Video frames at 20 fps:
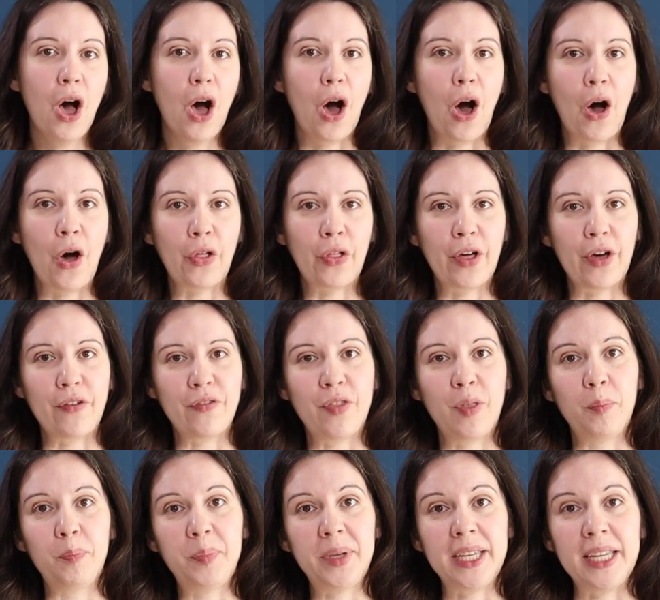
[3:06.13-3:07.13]
all of
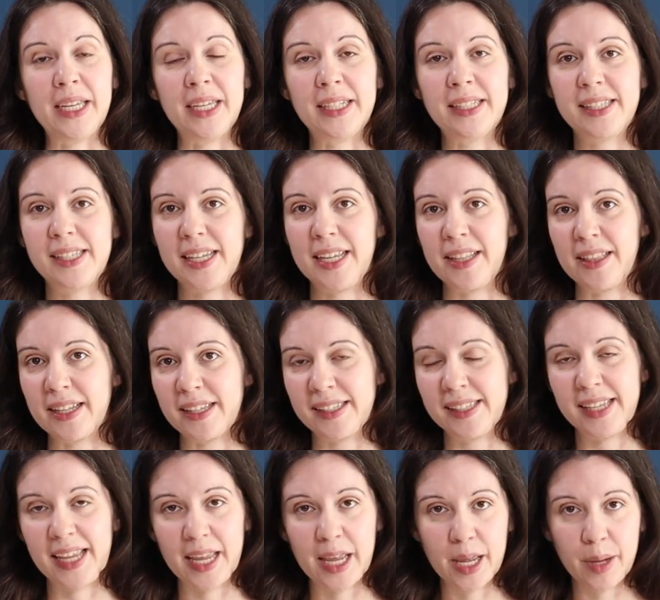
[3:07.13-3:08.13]
the beads in the
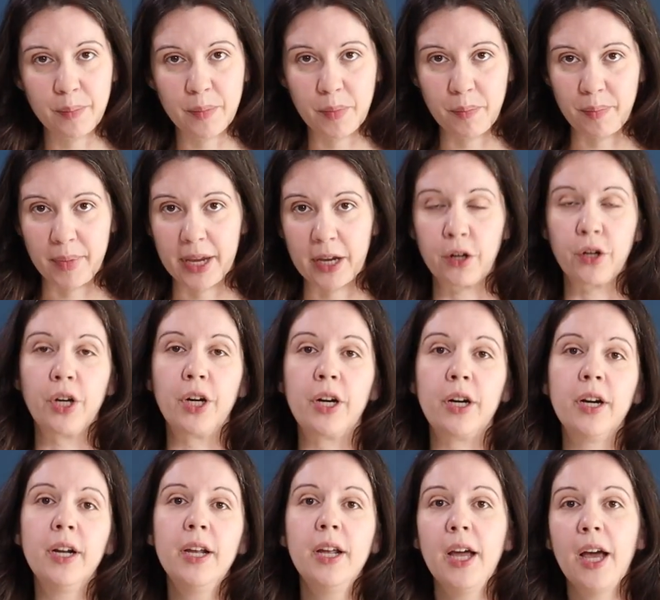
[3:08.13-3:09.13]
same
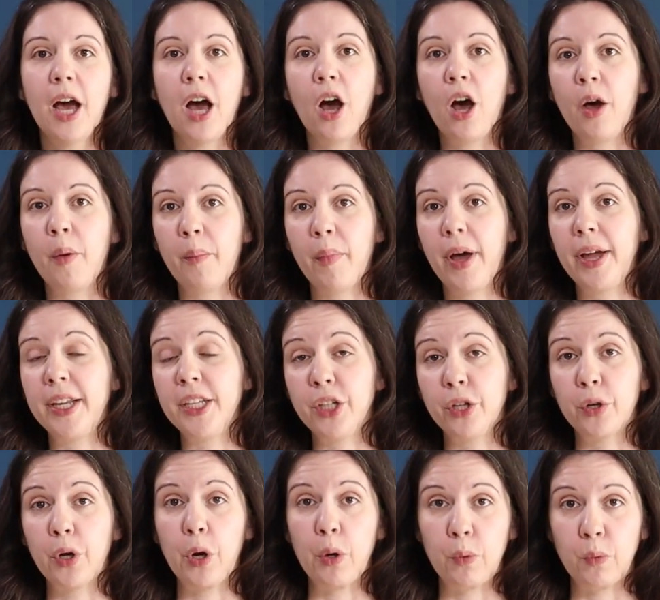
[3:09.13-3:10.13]
manner um, in
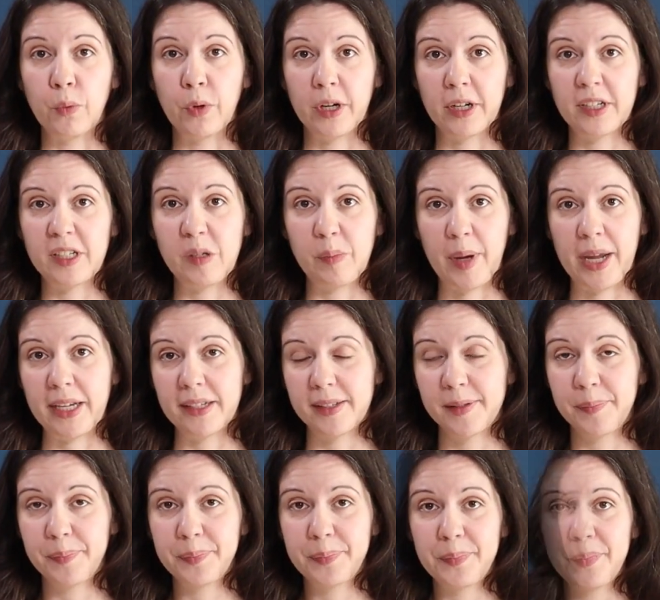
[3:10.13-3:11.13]
your own workspace.